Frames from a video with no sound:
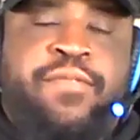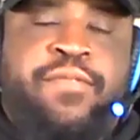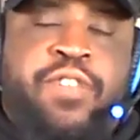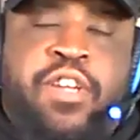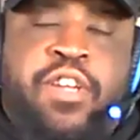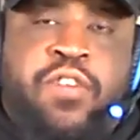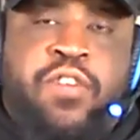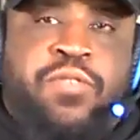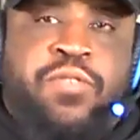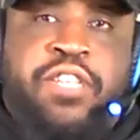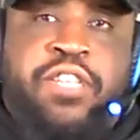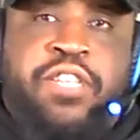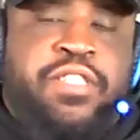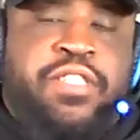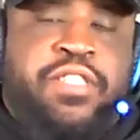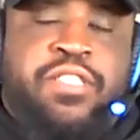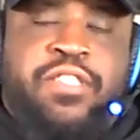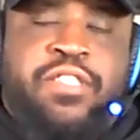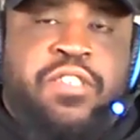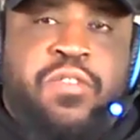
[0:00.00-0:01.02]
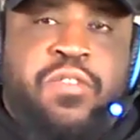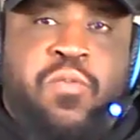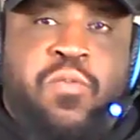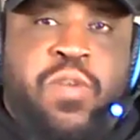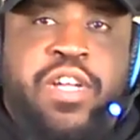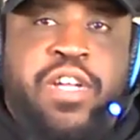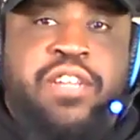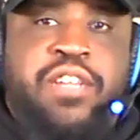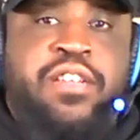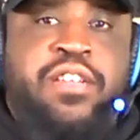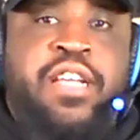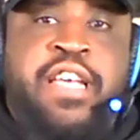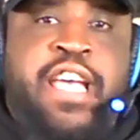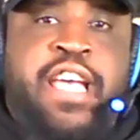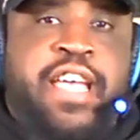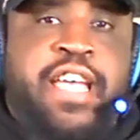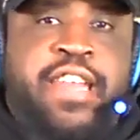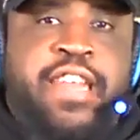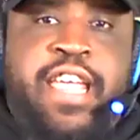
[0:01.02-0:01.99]
Celtics couldn't win
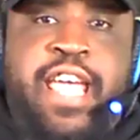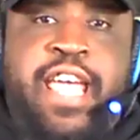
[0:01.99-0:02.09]
and they